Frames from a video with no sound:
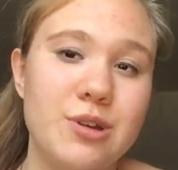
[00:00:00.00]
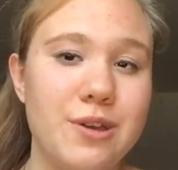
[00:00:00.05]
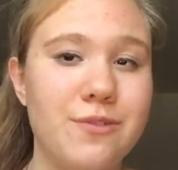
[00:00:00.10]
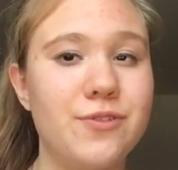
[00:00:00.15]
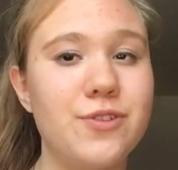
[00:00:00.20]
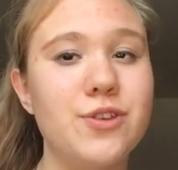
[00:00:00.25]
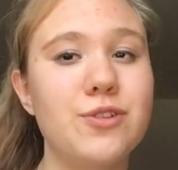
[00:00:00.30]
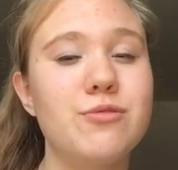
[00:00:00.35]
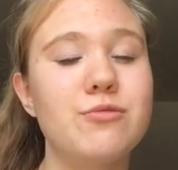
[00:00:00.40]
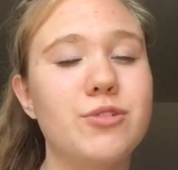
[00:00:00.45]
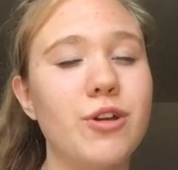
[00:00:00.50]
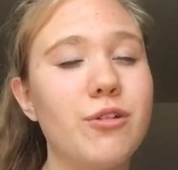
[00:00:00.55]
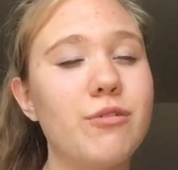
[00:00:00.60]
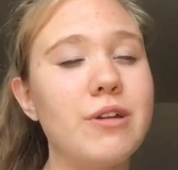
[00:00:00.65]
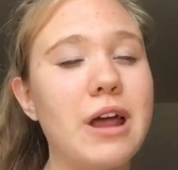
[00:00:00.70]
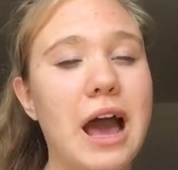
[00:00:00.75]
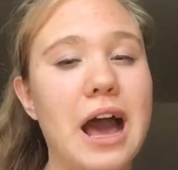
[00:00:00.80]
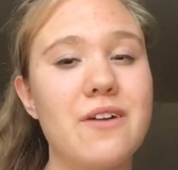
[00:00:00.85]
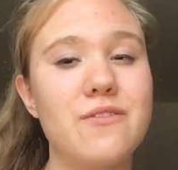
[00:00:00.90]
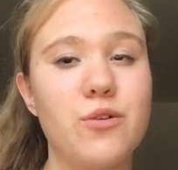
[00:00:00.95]
If you don't
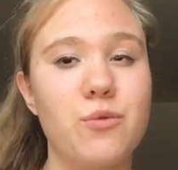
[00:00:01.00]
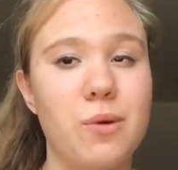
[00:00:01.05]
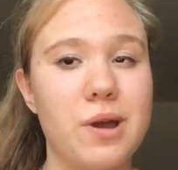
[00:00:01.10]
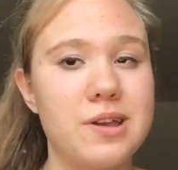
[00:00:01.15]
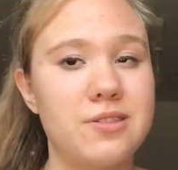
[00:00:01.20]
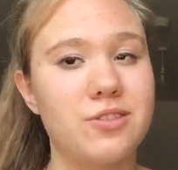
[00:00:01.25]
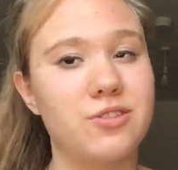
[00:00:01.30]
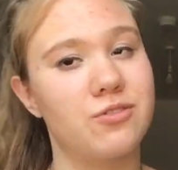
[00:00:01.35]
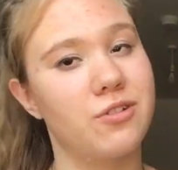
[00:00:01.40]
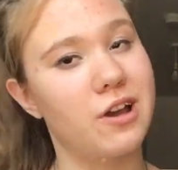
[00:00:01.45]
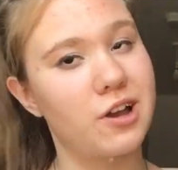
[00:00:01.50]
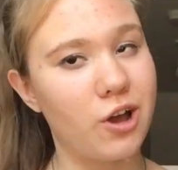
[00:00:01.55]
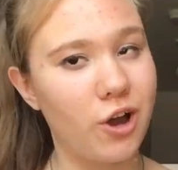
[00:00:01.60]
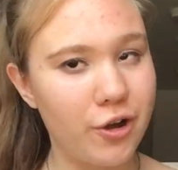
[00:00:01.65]
have a way to track